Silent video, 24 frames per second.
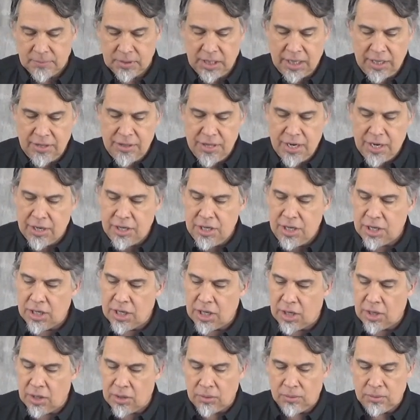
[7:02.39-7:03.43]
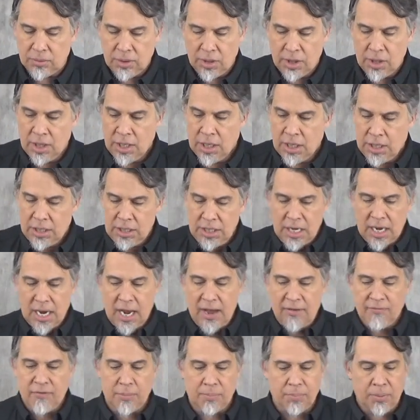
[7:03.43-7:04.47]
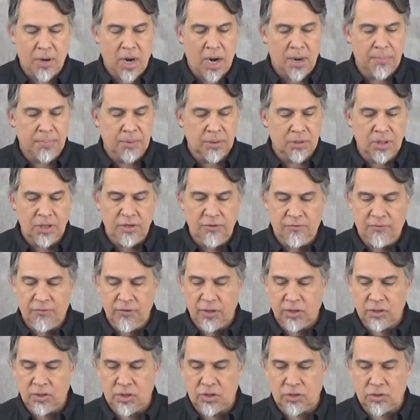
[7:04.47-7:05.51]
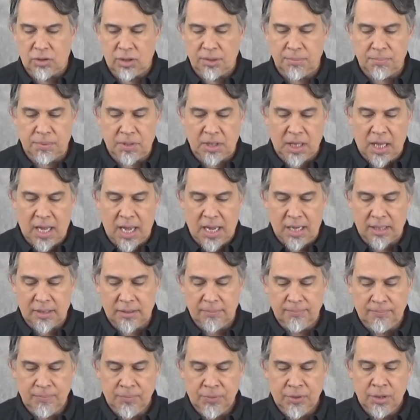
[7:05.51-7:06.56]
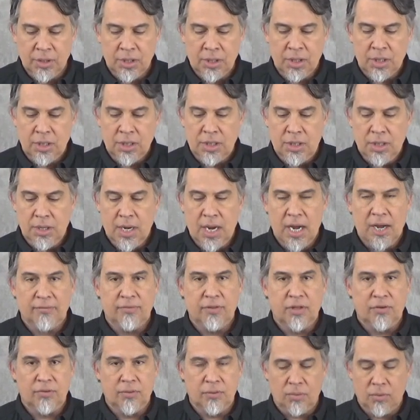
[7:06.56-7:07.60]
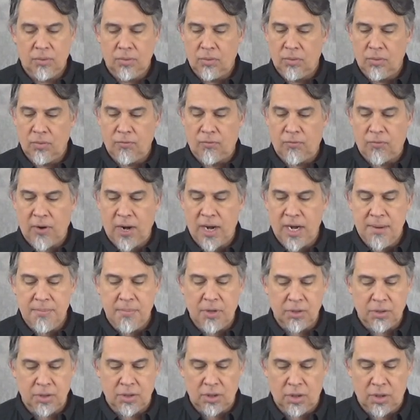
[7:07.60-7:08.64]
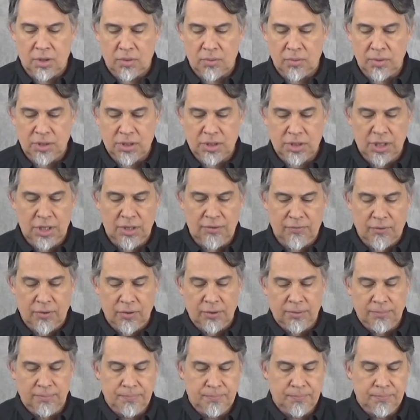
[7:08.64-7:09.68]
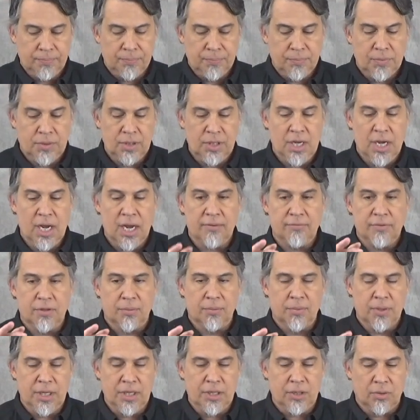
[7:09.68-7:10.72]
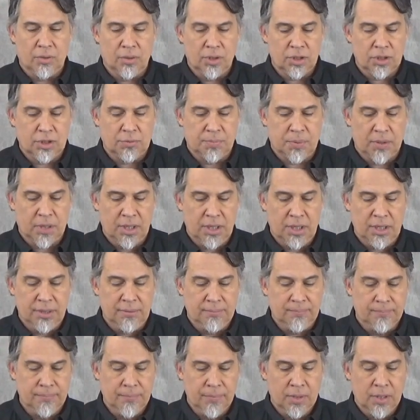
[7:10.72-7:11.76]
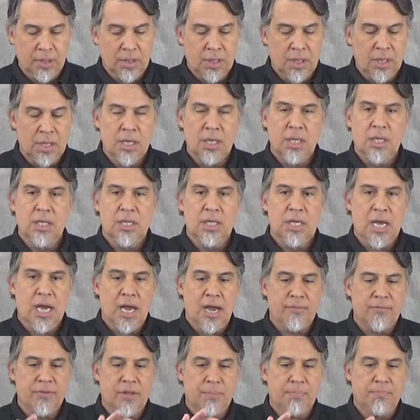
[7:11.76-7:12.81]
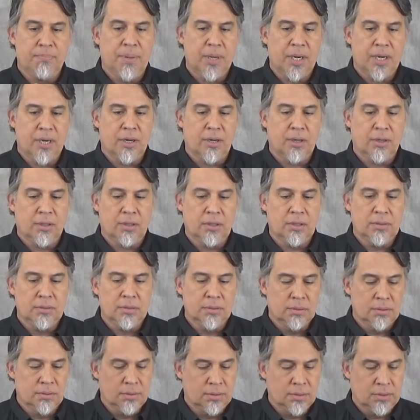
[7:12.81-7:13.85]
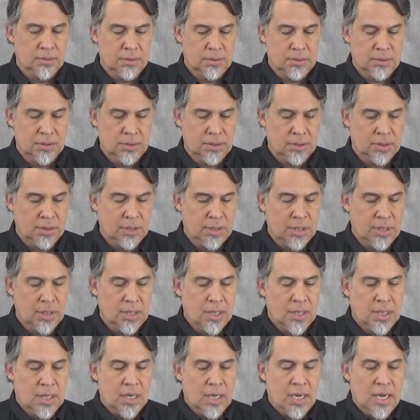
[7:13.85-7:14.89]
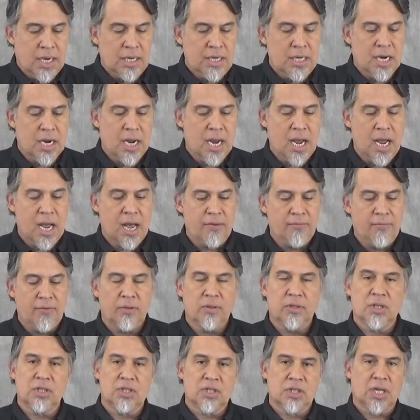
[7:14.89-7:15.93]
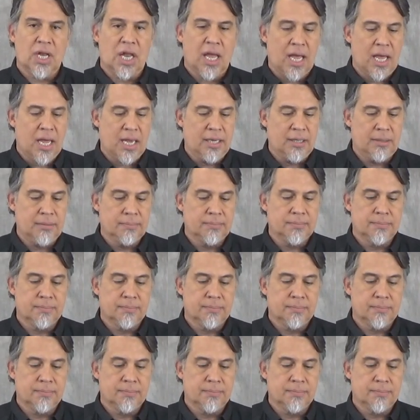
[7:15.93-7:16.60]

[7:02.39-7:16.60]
And there you go. You have a properly filled strip Glock. You have the frame or the lower receiver, you have the recoil spring, you have the barrel, and you have the slide.